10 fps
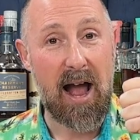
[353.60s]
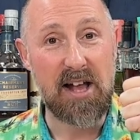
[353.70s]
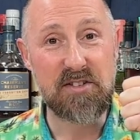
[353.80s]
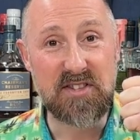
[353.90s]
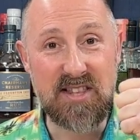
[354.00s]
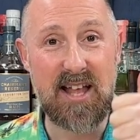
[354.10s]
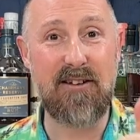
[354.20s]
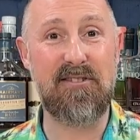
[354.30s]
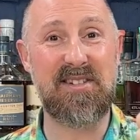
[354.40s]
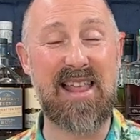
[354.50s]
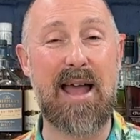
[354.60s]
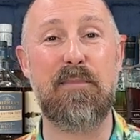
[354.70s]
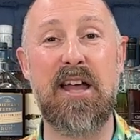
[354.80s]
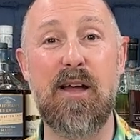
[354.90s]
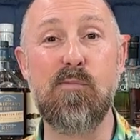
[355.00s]
As near as damn
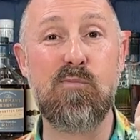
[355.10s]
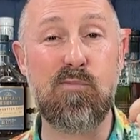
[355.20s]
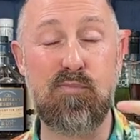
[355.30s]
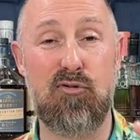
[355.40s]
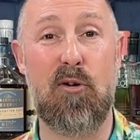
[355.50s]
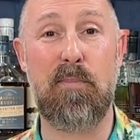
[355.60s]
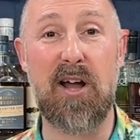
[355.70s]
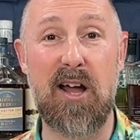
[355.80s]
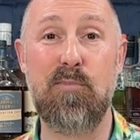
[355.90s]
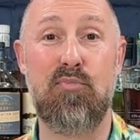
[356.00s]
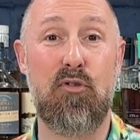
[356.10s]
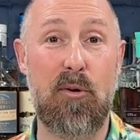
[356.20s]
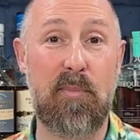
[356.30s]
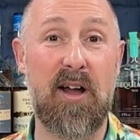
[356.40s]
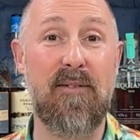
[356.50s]
it, proper
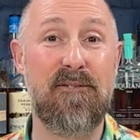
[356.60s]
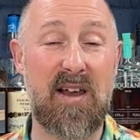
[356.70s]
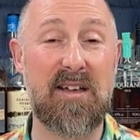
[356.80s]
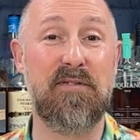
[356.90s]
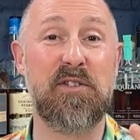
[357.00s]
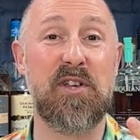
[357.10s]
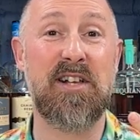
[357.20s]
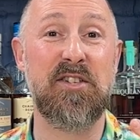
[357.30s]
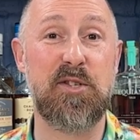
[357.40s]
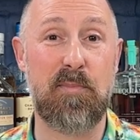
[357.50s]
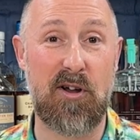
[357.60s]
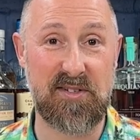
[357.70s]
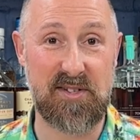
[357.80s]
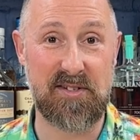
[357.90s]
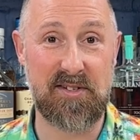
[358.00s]
flavours and
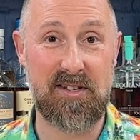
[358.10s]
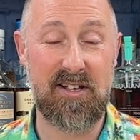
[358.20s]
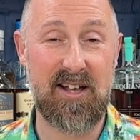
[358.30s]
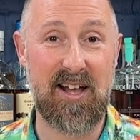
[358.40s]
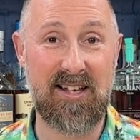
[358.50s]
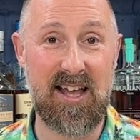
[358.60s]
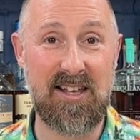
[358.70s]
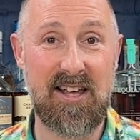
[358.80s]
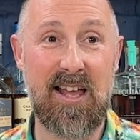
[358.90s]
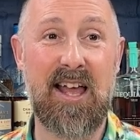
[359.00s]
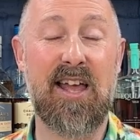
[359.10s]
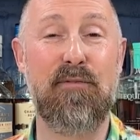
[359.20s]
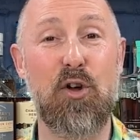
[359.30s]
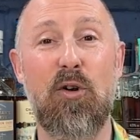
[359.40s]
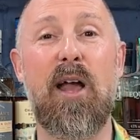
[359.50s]
spices. Okay? If
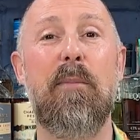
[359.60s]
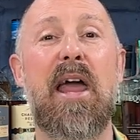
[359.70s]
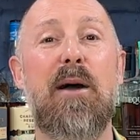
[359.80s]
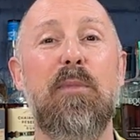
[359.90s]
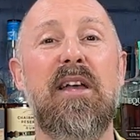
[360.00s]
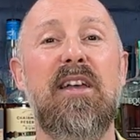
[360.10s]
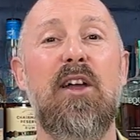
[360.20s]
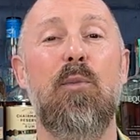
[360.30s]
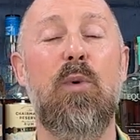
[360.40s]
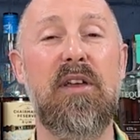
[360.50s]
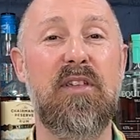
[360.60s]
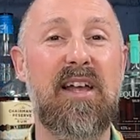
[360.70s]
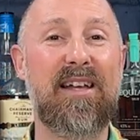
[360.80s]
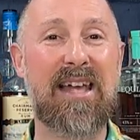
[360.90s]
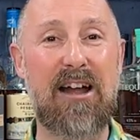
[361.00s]
you're coming at me with
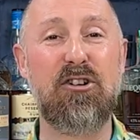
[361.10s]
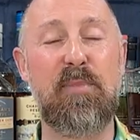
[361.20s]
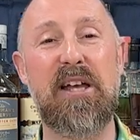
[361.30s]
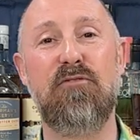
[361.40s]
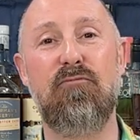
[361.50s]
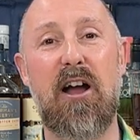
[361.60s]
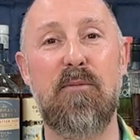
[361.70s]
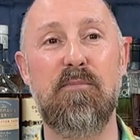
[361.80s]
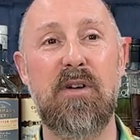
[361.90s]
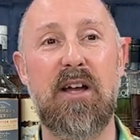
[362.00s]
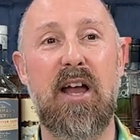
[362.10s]
Caribbean rum,